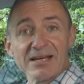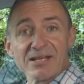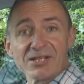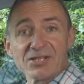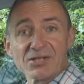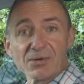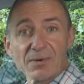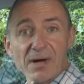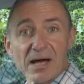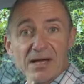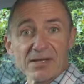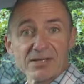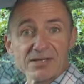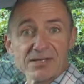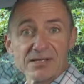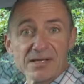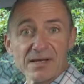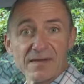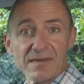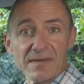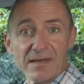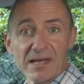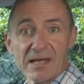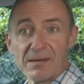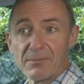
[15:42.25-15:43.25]
to add to
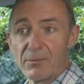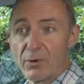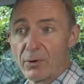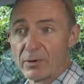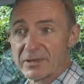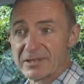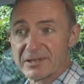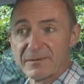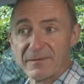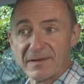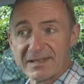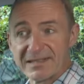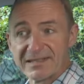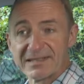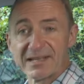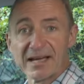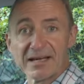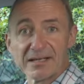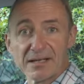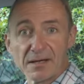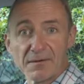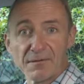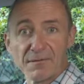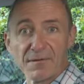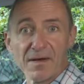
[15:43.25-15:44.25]
the more
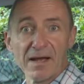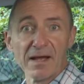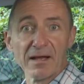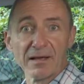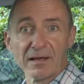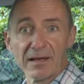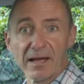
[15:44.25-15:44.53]
sophisticated feel